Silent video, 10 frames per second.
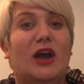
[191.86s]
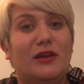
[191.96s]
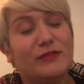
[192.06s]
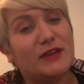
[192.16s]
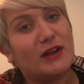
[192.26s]

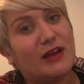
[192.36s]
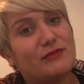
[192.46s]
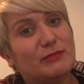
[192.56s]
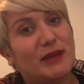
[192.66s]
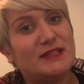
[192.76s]
Hopefully I'll have
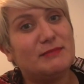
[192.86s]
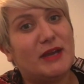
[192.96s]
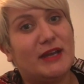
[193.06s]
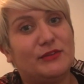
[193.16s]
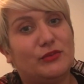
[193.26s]
space in my
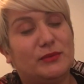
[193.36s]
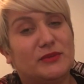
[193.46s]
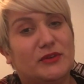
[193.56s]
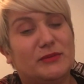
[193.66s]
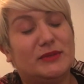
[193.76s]
house
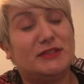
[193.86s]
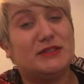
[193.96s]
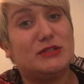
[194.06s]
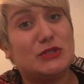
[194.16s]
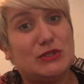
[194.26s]

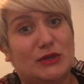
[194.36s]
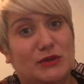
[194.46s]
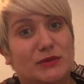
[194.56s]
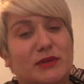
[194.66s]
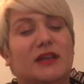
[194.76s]
one
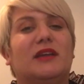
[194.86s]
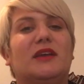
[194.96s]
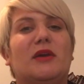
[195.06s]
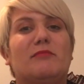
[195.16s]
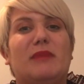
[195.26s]
soon
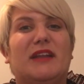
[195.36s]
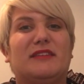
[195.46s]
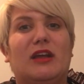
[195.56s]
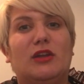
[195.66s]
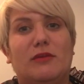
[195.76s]
but
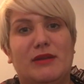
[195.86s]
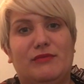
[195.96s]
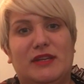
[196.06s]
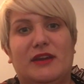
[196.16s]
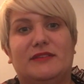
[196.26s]
a lot of my
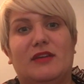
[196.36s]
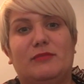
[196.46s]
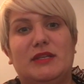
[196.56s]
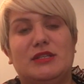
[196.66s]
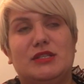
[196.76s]
videos have
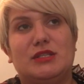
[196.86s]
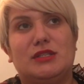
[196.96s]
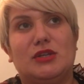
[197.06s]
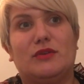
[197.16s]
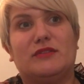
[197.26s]
been
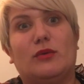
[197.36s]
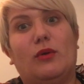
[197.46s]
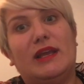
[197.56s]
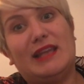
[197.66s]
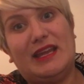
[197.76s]
shot
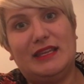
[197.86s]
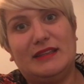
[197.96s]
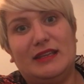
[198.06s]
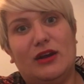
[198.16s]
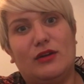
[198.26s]
quite late in
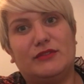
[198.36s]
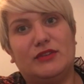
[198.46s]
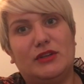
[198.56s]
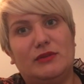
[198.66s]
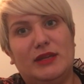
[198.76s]
the
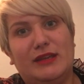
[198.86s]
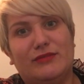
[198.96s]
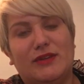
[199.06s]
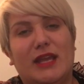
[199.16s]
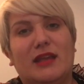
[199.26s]
afternoon,
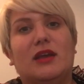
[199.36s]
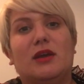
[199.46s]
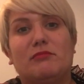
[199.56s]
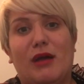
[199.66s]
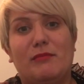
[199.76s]
evening
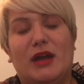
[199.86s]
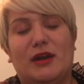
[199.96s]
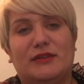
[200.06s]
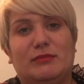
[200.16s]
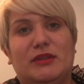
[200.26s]
by my
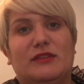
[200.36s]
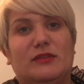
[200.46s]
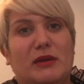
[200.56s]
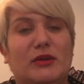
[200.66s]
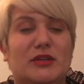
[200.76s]
husband.
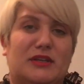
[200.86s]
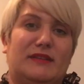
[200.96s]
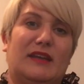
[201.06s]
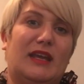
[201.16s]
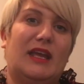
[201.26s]
So I
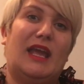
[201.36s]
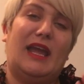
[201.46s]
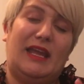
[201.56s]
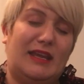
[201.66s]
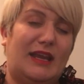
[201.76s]
apologise.
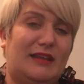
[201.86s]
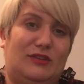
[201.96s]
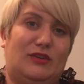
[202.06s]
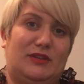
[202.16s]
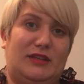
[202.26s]
He is
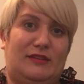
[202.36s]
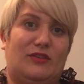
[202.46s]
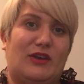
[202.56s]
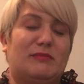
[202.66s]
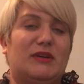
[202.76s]
a good
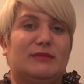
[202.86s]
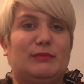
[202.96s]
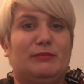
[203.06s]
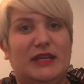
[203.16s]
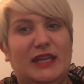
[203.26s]
Instagram
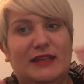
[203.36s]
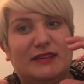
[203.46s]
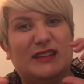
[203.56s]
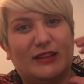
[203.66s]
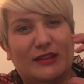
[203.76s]
husband, but he
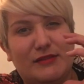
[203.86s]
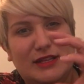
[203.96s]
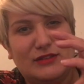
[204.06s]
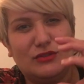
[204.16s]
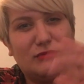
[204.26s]
doesn't
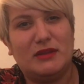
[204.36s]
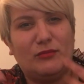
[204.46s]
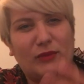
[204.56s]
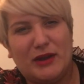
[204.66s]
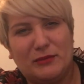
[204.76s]
necessarily zoom
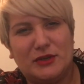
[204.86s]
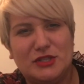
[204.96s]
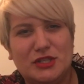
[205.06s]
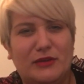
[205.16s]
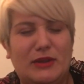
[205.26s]
in where I want to
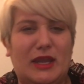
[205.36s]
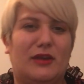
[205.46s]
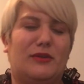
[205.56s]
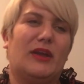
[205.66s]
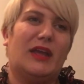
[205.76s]
show
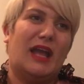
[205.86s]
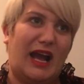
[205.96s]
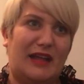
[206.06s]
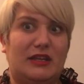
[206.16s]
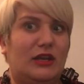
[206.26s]
you
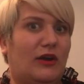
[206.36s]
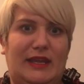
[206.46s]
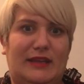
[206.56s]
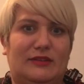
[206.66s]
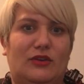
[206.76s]
and the light
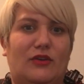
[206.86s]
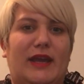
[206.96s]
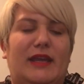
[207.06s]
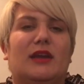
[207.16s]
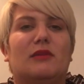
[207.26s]
isn't
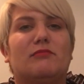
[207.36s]
great.